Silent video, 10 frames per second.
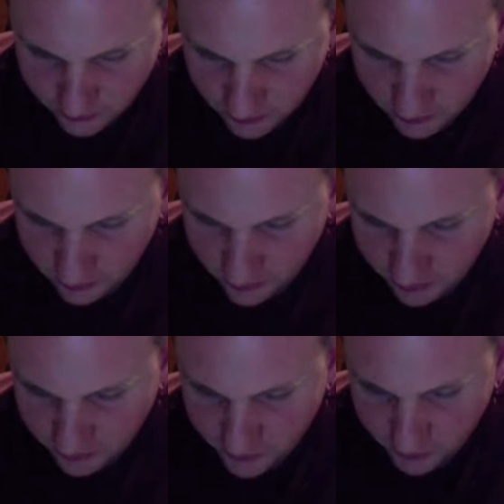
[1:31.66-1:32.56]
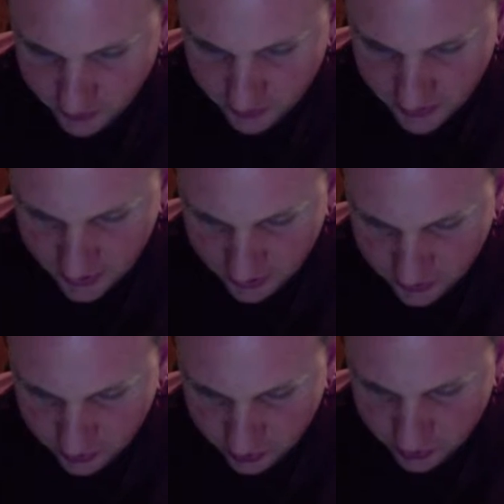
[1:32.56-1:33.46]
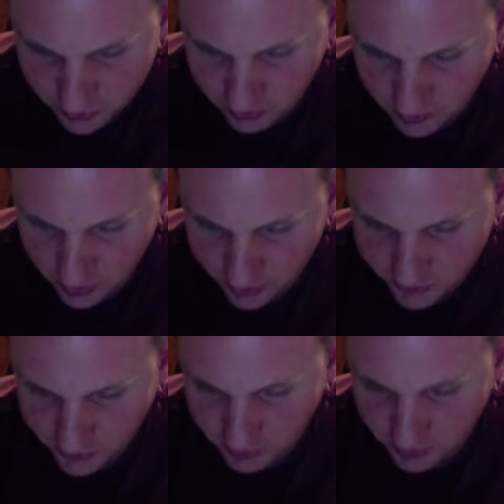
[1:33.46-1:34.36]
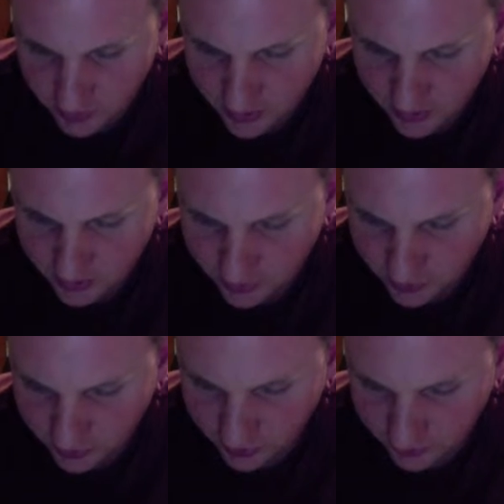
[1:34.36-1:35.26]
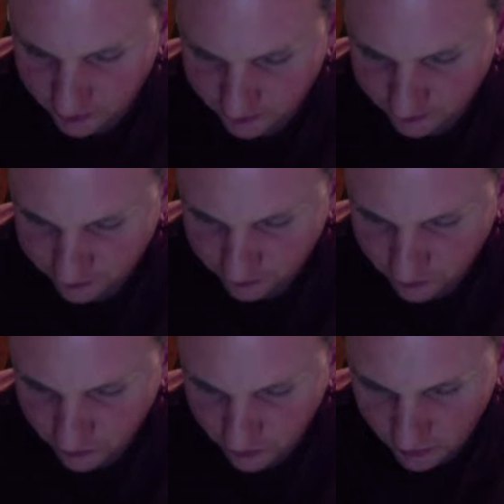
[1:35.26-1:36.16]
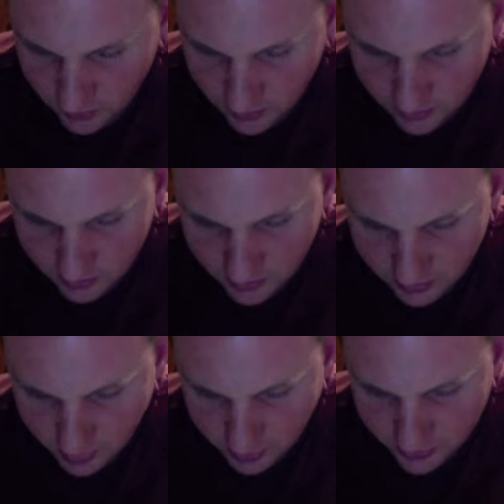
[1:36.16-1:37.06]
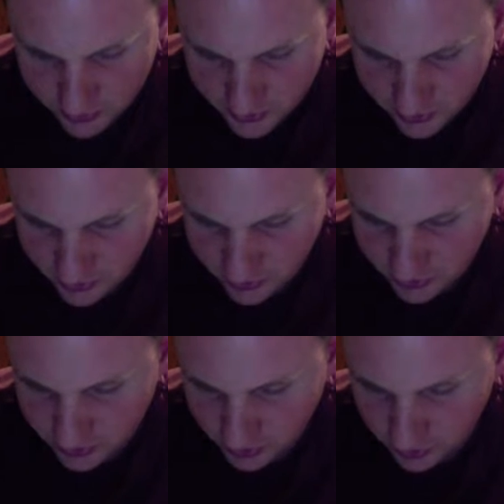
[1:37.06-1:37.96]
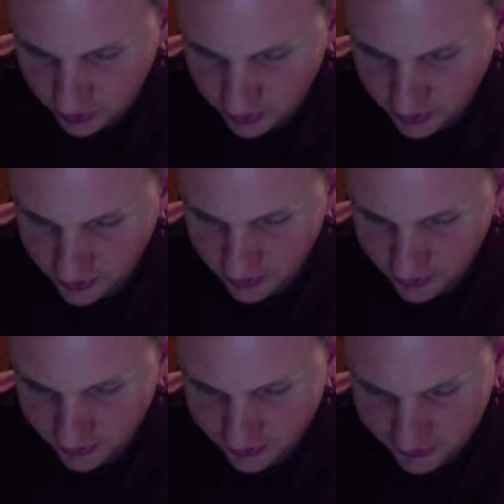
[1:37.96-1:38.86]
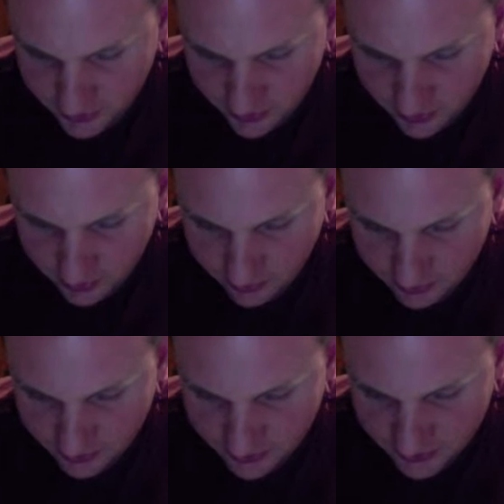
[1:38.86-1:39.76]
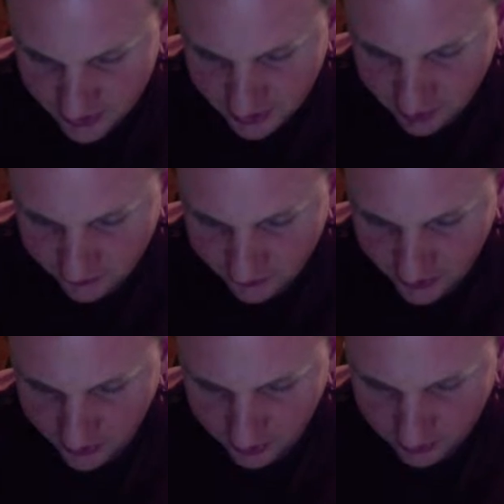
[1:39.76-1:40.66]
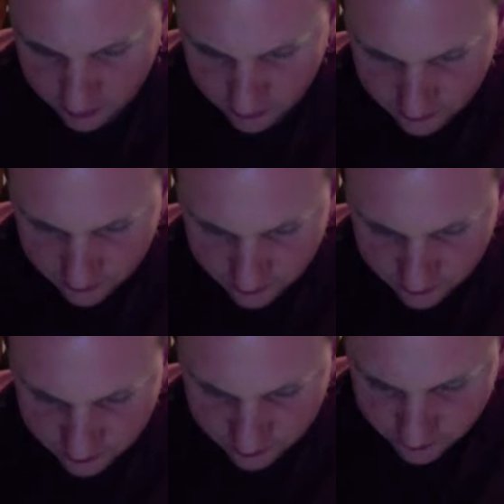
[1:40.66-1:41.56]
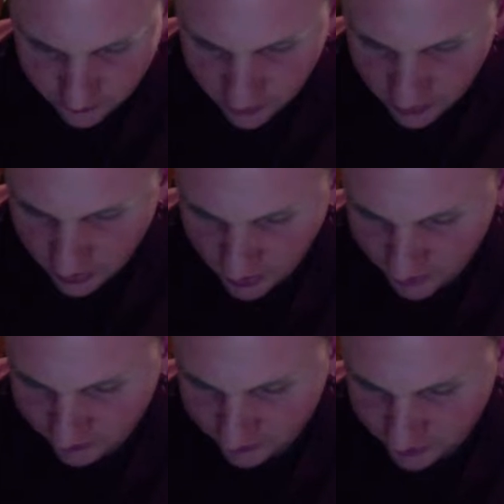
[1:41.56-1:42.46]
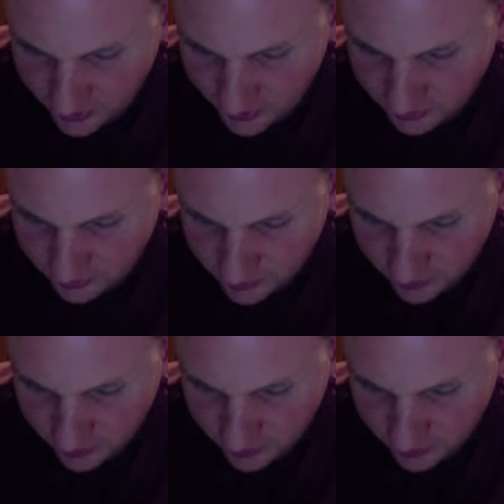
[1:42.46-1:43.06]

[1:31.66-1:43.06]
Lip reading: The men of Judah attacked Jerusalem also and took it. They put the city to the sword and set it on fire. After that, the men